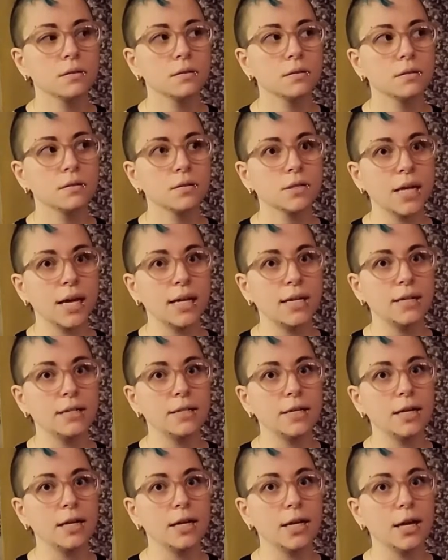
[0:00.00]
Send
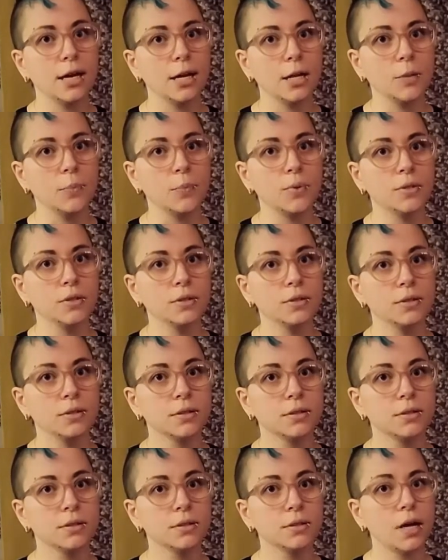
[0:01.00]
help.
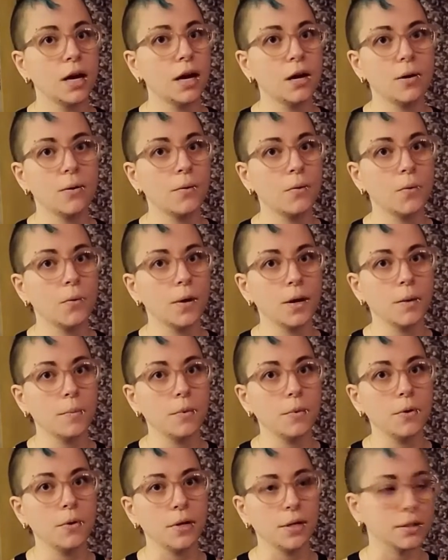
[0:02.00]
I don't know what I'm
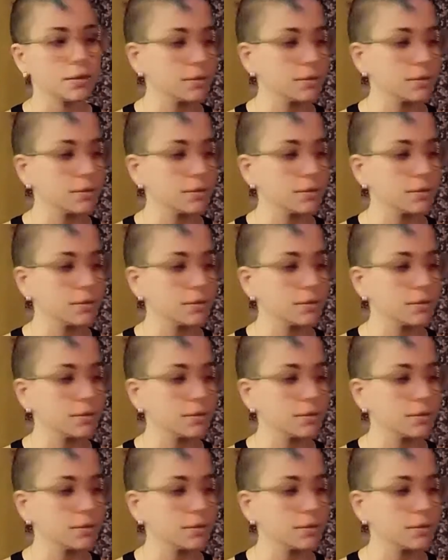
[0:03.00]
doing.